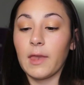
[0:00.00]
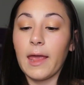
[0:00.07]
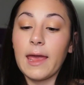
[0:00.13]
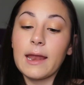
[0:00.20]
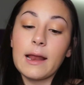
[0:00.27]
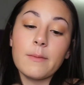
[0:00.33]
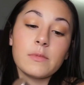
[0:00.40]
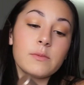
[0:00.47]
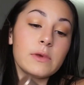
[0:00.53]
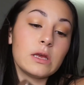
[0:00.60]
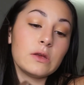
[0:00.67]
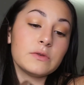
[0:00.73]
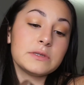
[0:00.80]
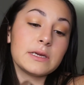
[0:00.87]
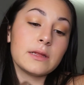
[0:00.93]
And I'm going to be
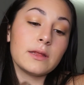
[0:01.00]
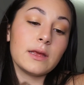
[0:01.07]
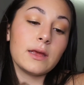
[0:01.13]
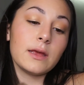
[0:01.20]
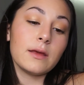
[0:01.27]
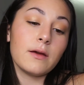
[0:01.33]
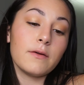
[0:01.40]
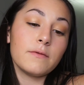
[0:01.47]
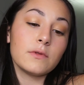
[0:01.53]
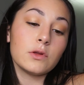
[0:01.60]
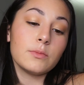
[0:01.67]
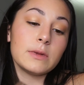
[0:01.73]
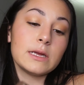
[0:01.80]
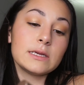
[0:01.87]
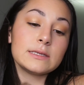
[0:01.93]
using the
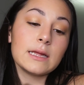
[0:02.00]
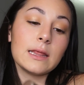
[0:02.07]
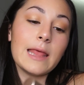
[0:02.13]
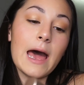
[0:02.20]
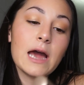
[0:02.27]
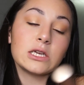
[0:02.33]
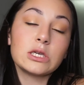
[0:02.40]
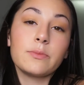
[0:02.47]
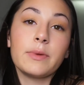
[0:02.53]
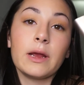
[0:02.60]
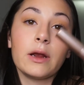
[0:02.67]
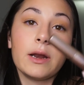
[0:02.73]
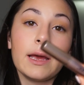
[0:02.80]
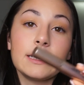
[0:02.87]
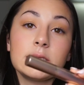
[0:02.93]
Voluminous Lash
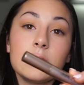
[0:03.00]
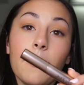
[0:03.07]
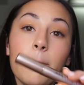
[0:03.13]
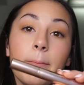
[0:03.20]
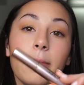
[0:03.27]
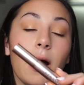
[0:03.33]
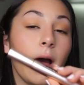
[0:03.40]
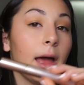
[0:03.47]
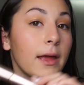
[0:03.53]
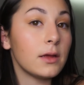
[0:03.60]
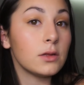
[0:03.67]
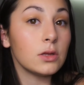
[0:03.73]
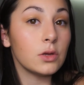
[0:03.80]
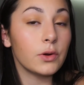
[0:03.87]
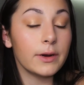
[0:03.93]
Paradise by
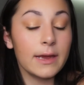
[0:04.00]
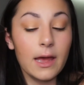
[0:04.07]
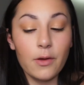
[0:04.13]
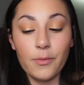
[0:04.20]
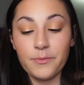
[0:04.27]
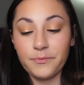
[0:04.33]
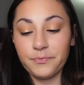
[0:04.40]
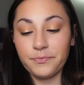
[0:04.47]
L'Oreal.